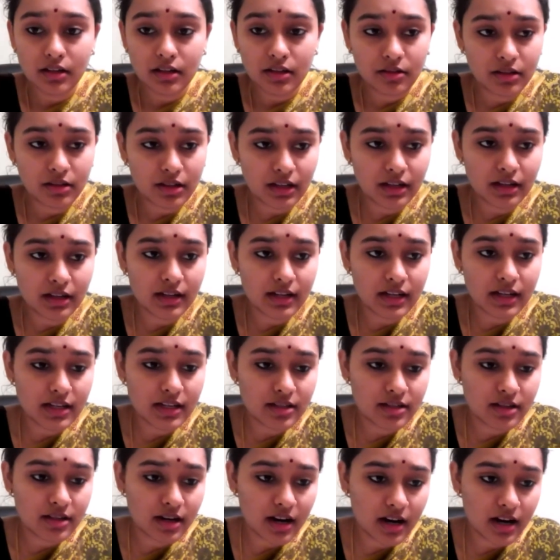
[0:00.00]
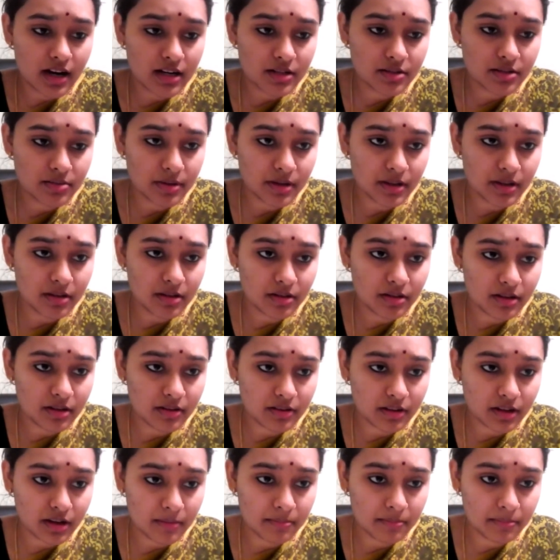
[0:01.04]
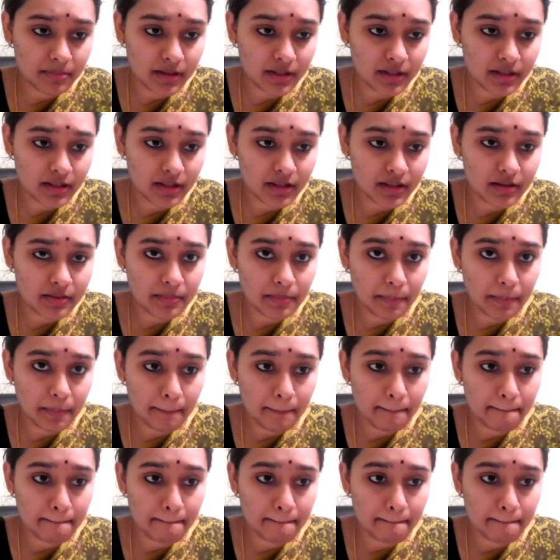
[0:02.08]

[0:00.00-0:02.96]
You can raise your hands when you are completed.